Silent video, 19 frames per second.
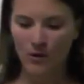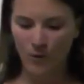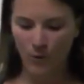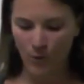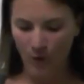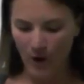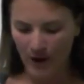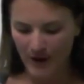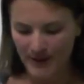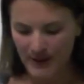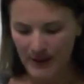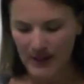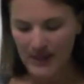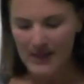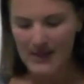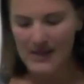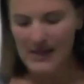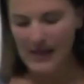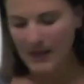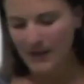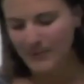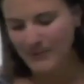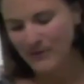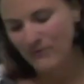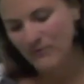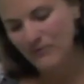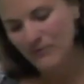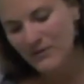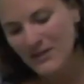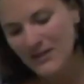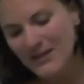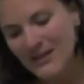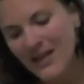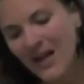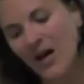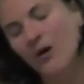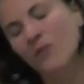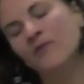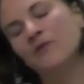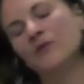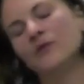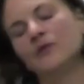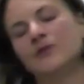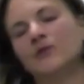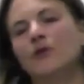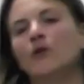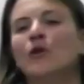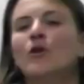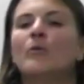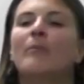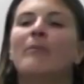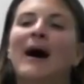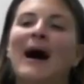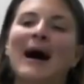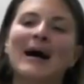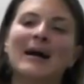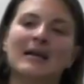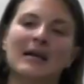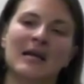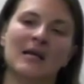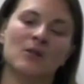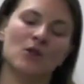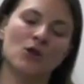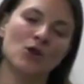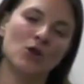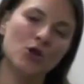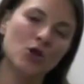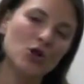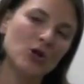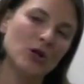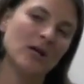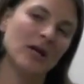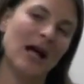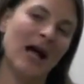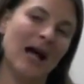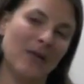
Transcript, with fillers: One, it can be really helpful to go back and look